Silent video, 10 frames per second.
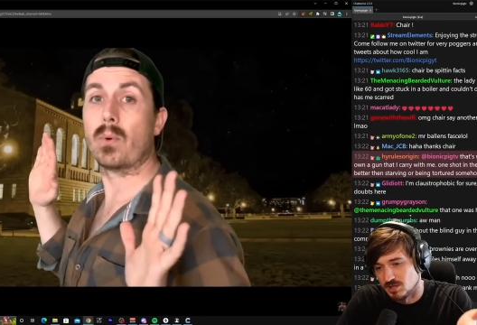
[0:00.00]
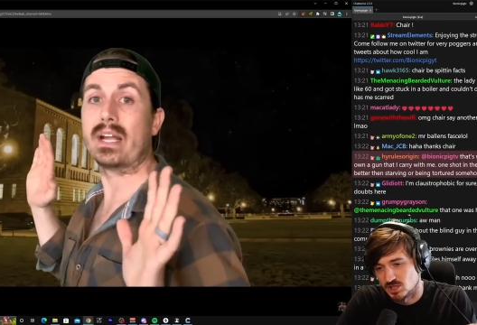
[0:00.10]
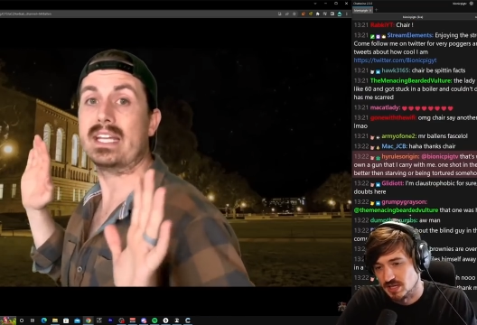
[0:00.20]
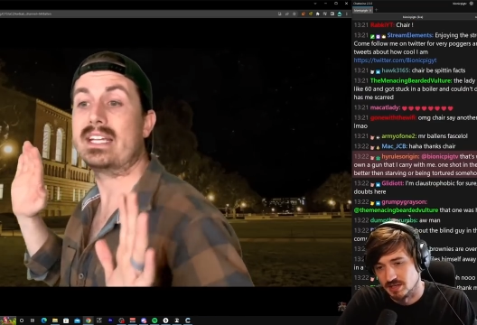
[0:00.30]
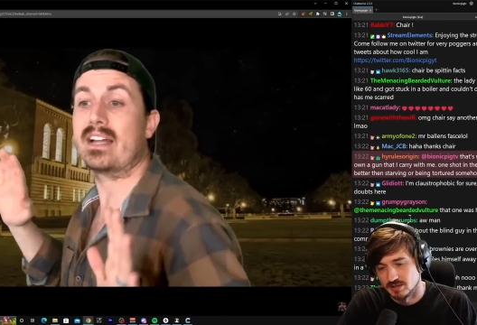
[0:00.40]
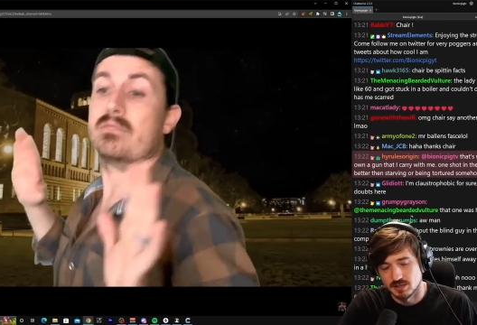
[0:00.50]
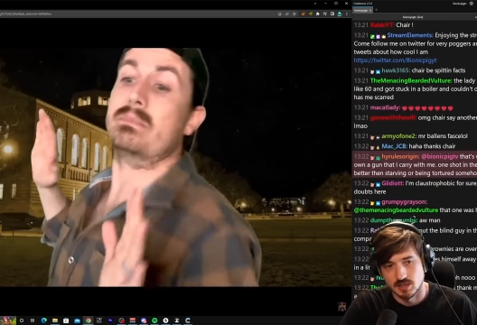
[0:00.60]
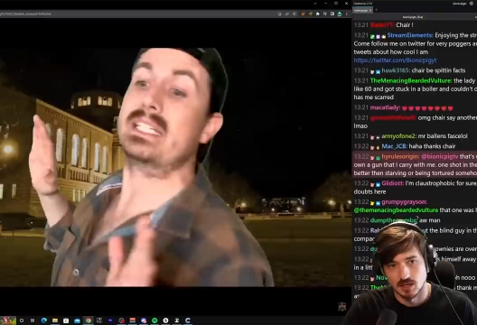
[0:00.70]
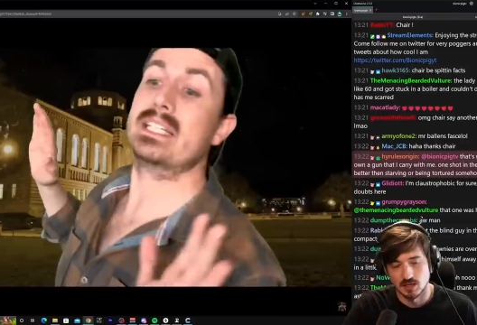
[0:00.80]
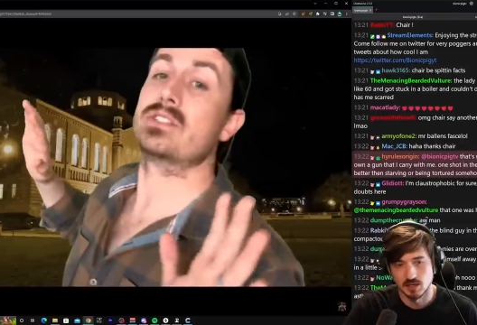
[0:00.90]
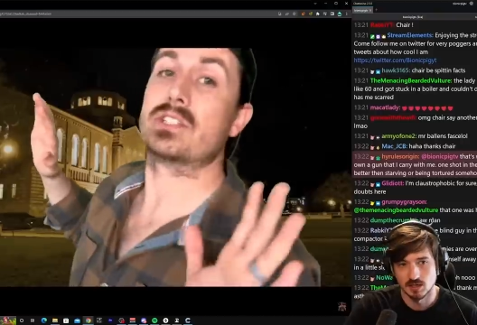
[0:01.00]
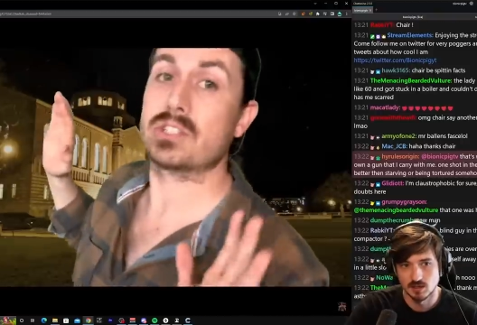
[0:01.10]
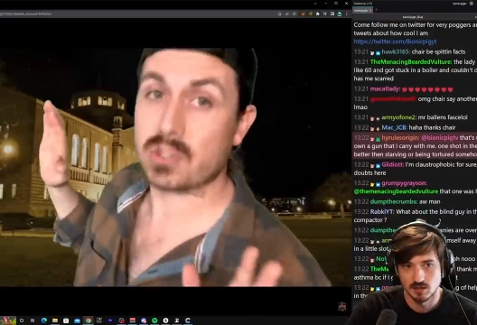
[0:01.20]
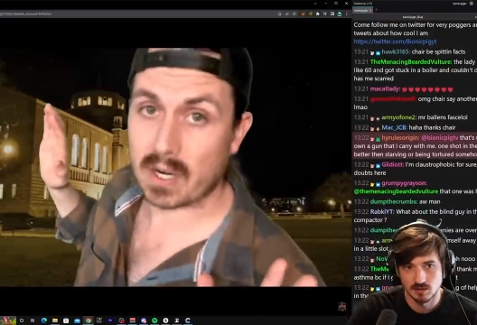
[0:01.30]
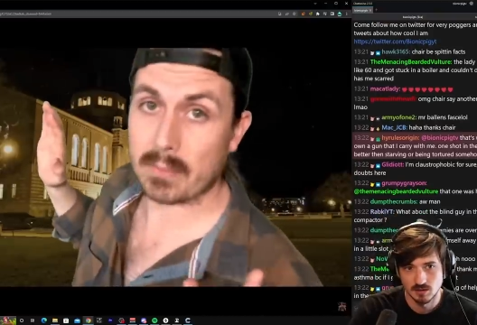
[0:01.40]
Speaker 1: point machines. he kind of begins to
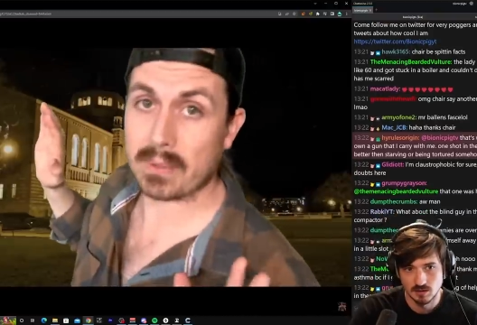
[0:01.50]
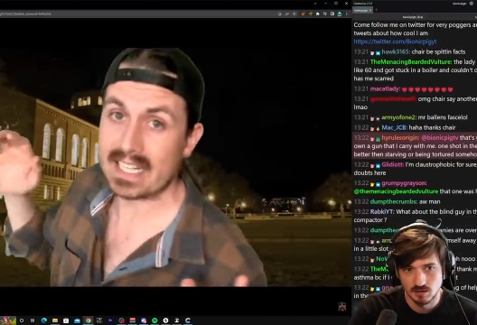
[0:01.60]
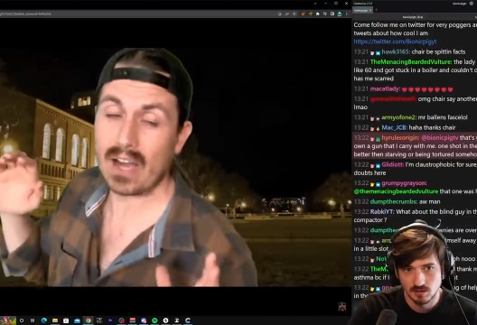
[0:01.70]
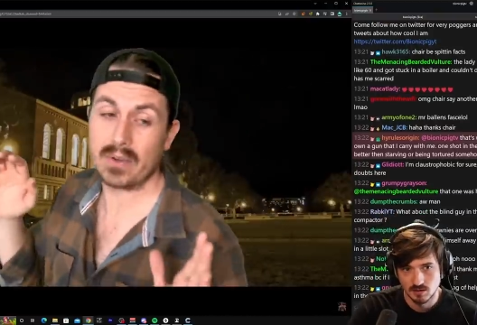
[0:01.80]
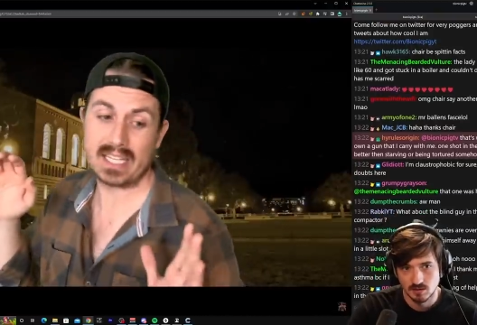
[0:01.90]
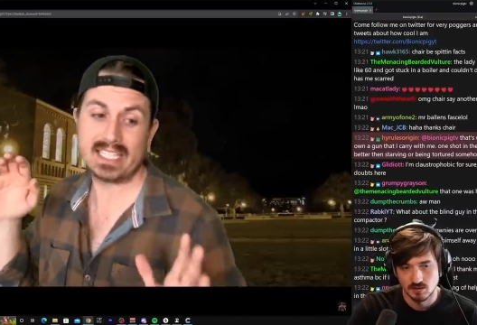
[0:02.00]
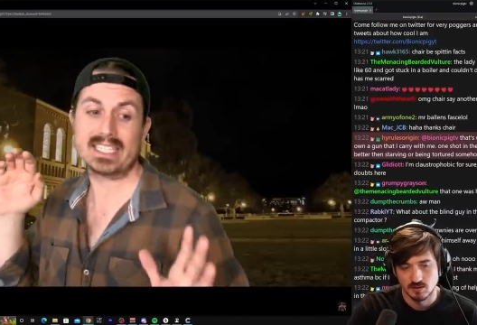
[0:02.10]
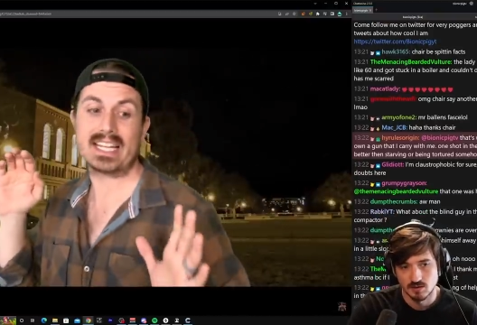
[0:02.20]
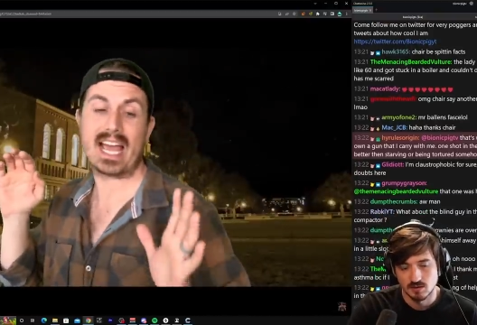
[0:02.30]
trip now he didn't